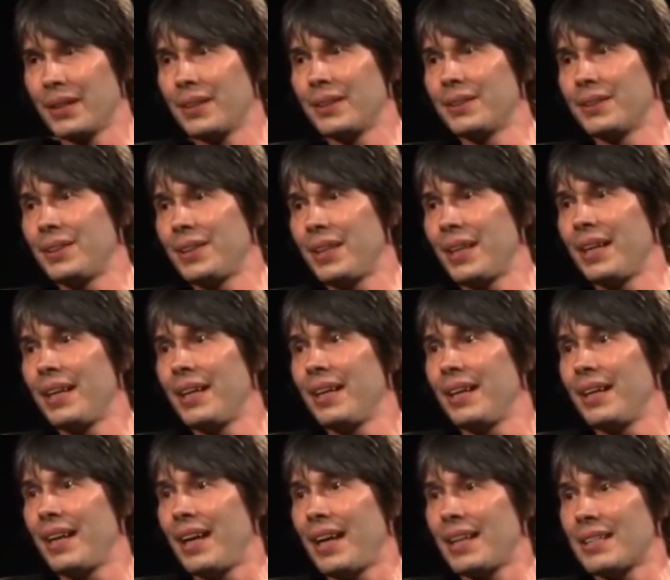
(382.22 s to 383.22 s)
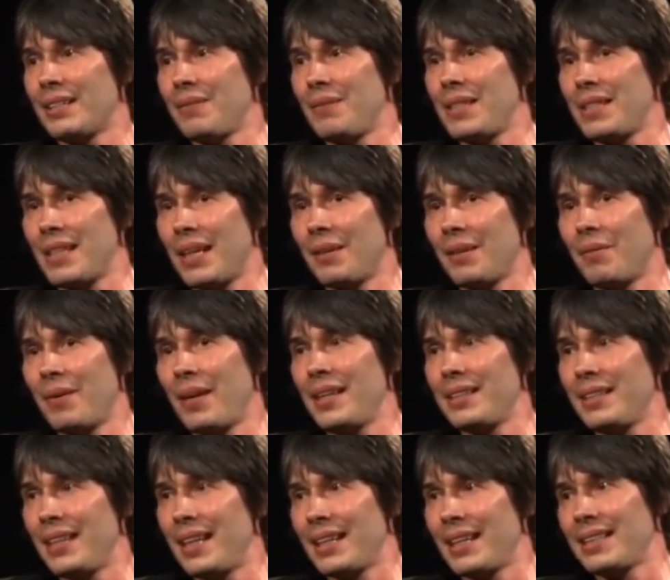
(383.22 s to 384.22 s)
culture, has to be
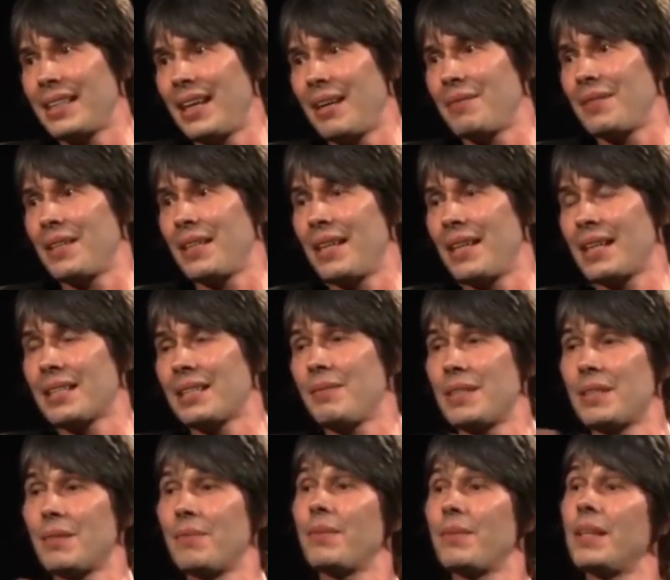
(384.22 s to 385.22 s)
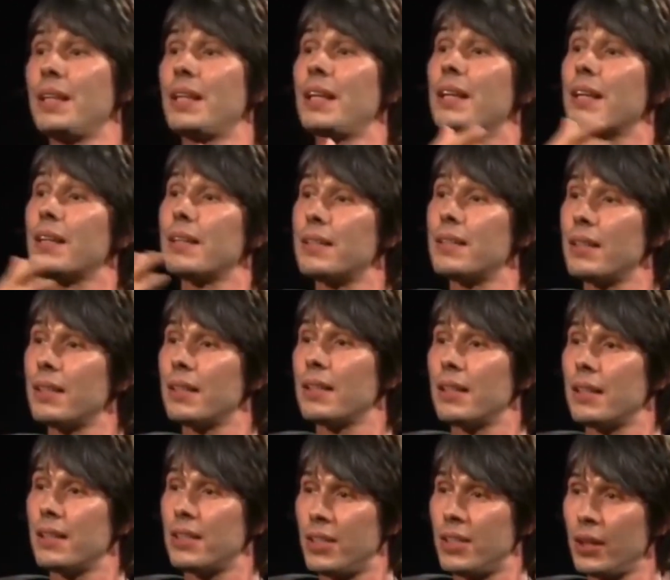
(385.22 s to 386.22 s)
celebrated, accepted, and has to be something that
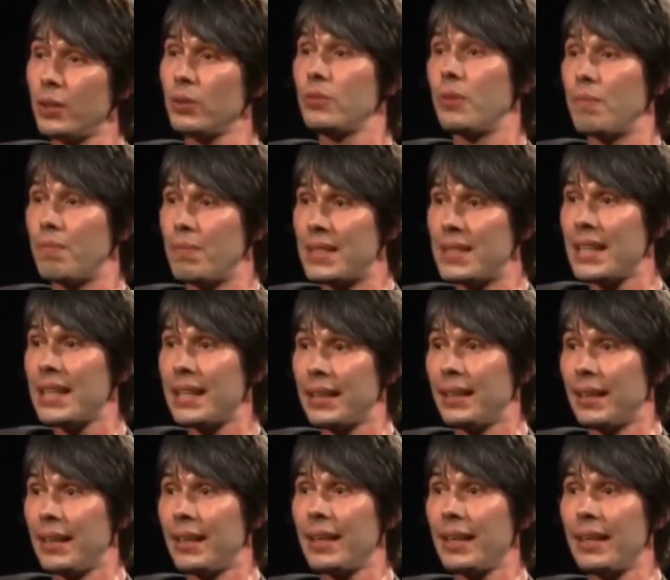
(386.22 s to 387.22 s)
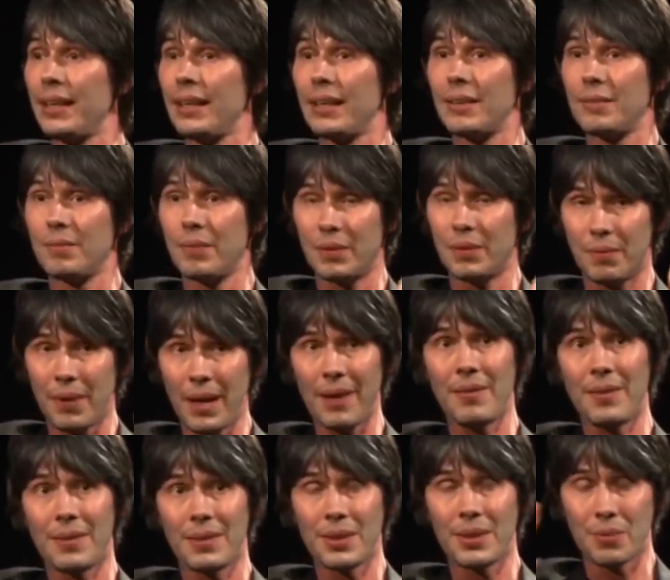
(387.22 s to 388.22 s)
children particularly, but
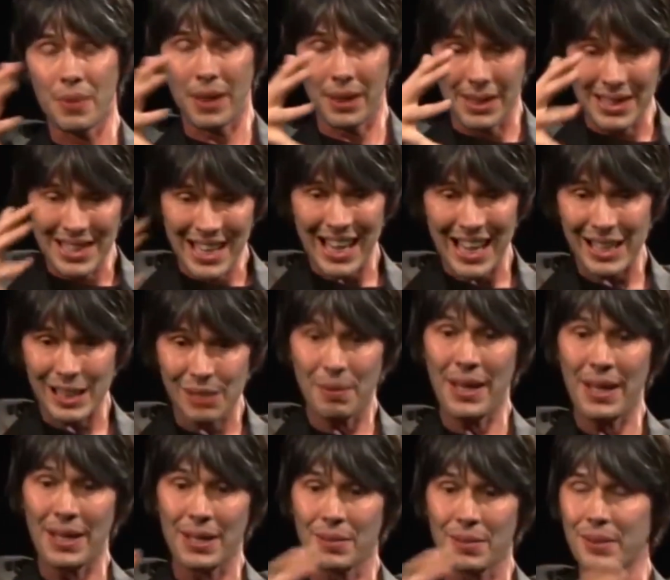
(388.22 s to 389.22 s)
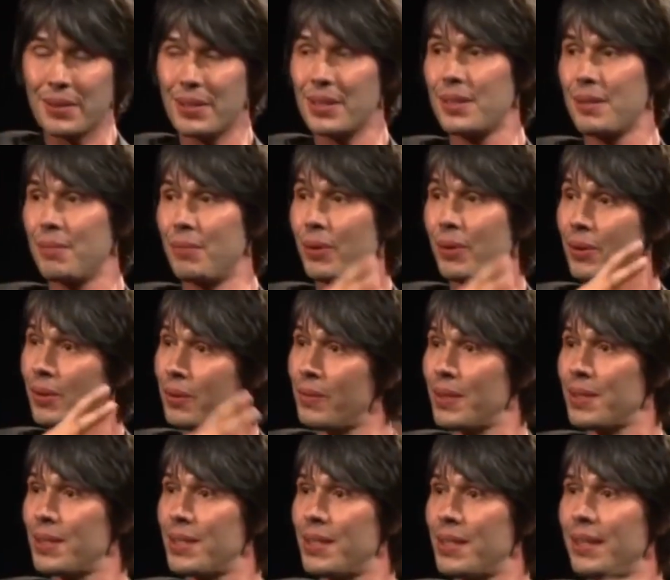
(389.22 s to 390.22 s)
parents as well and taxpayers want to support and
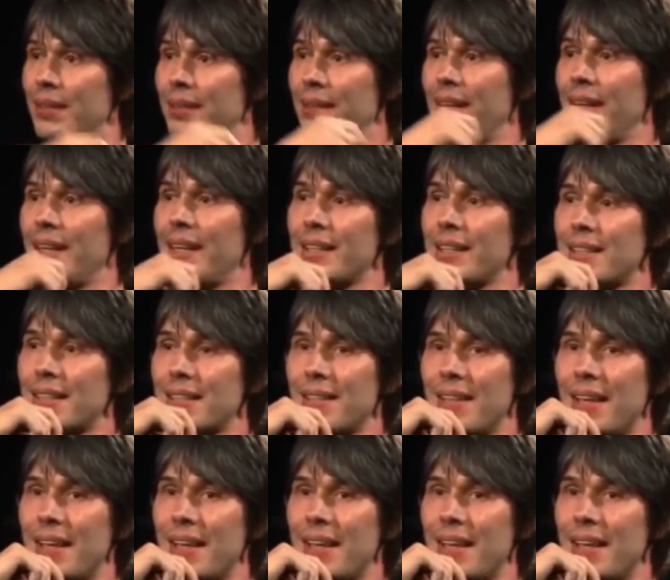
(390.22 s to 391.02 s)
want to do. So